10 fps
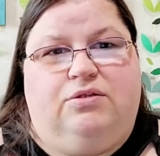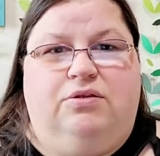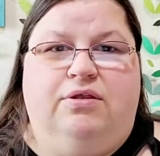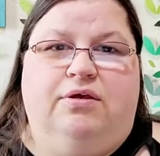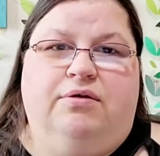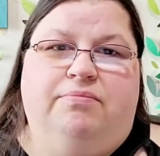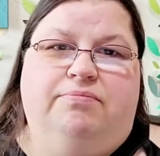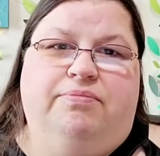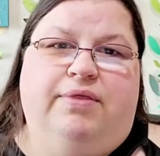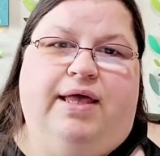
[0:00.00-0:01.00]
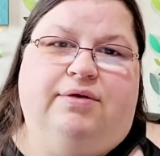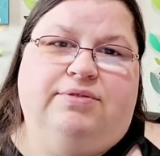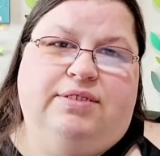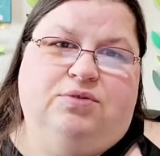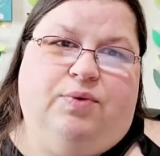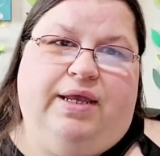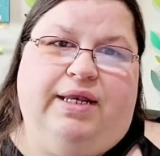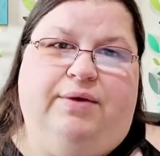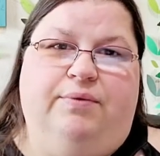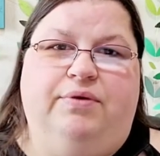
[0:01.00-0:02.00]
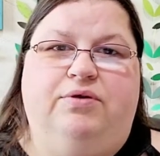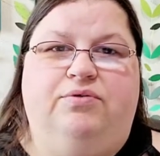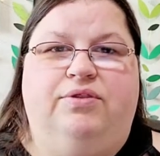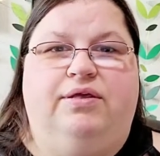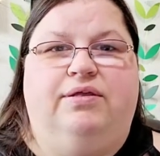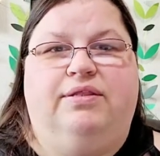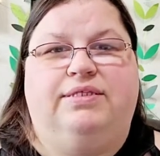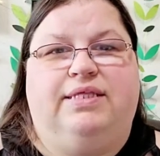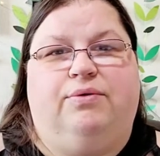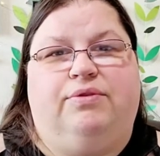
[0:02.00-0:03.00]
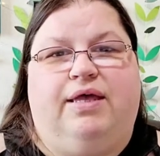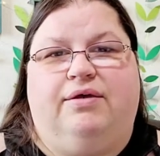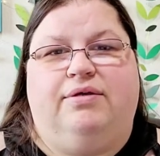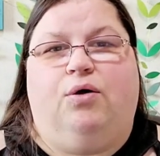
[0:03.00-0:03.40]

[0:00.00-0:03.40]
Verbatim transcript: the, the house this way and I would do the, this thing with the house.